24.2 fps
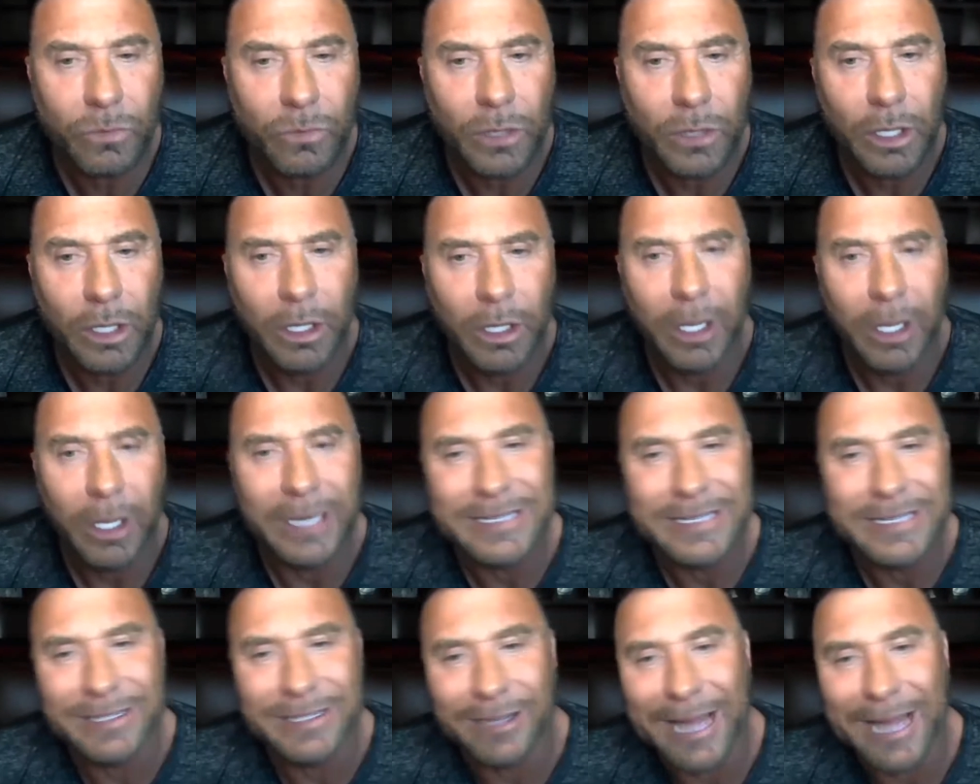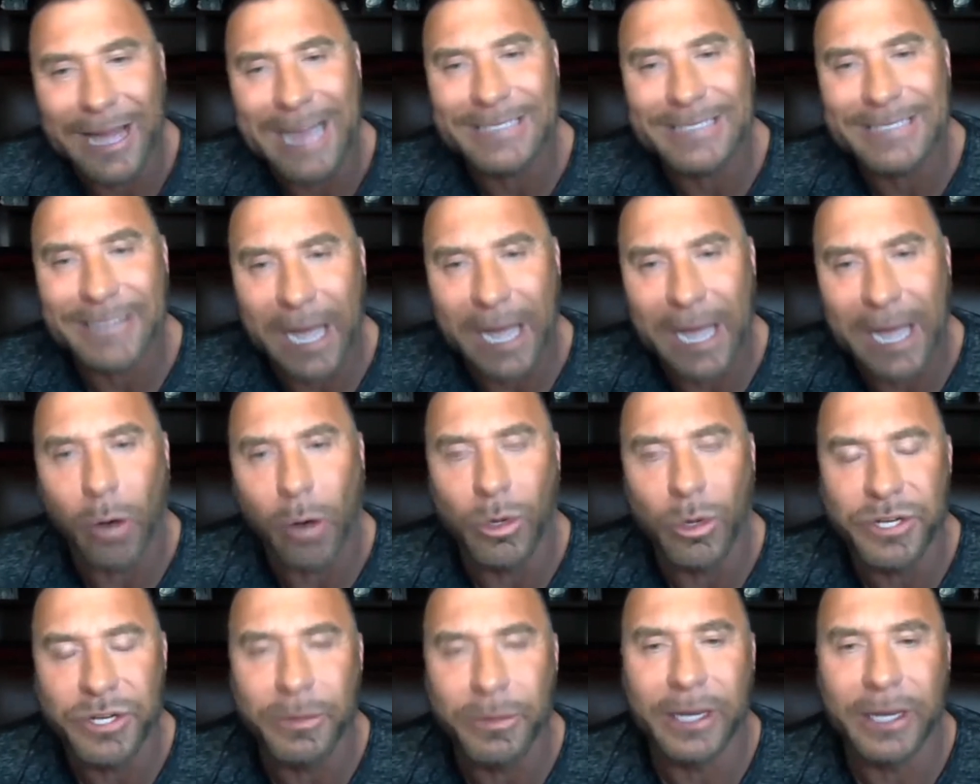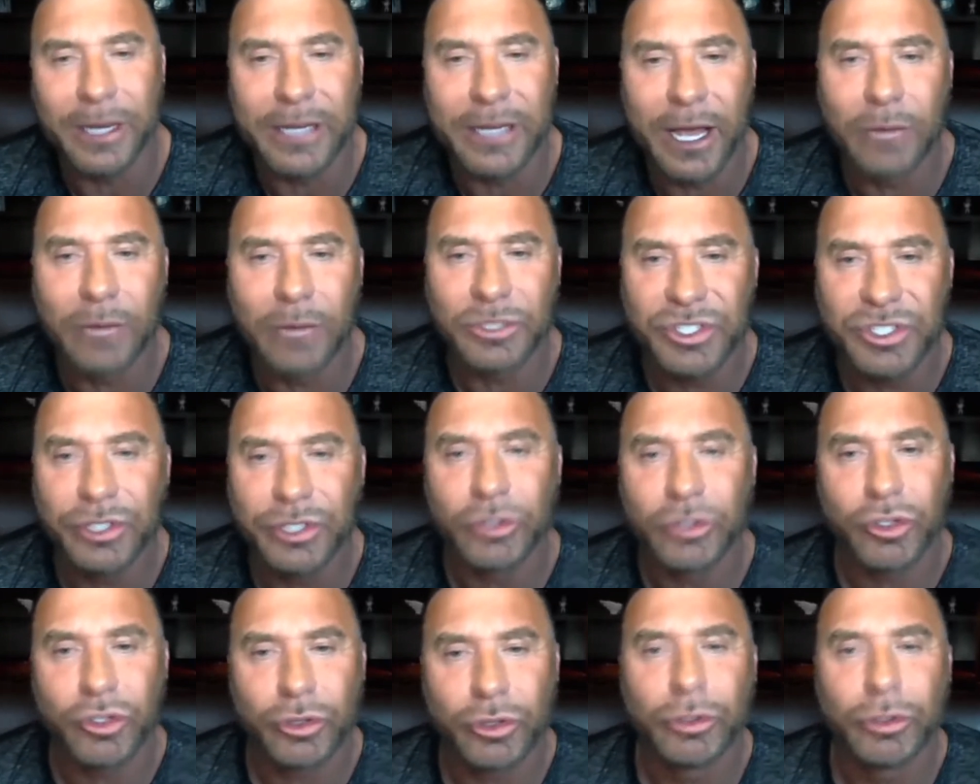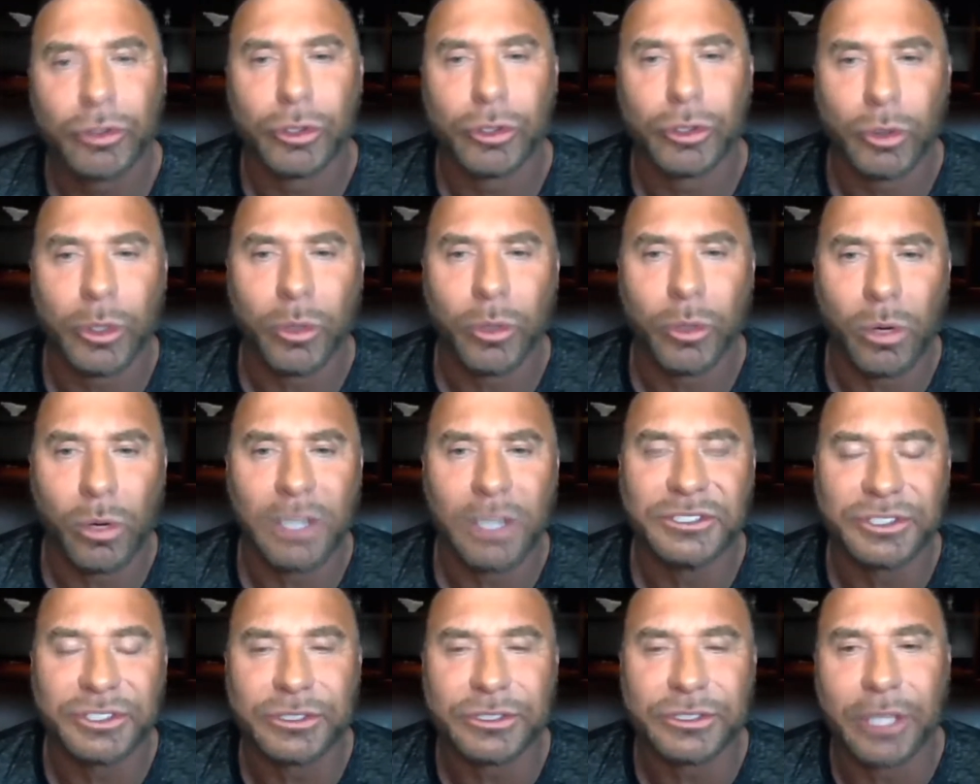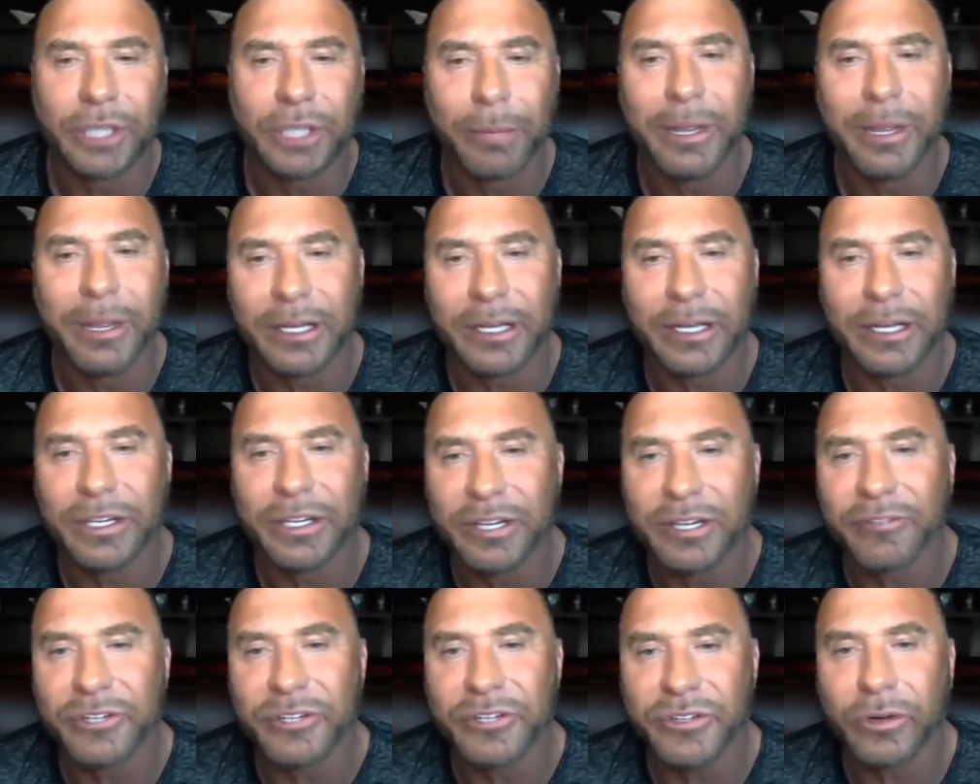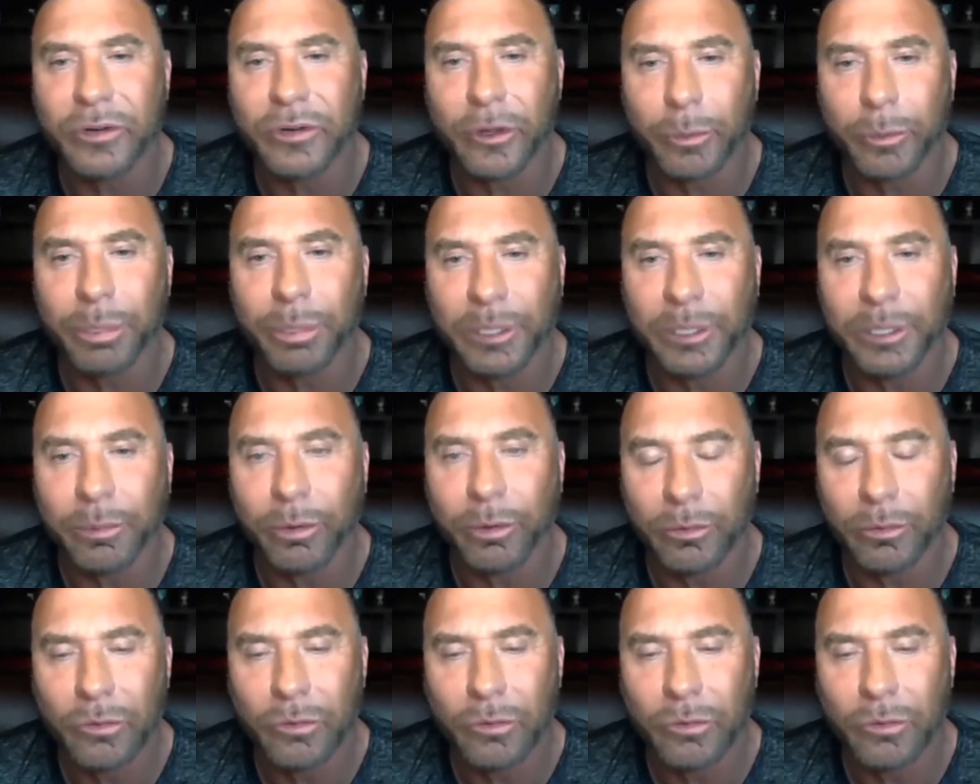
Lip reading: In his last hours, my dad was still true to who he was and making a difference for other people.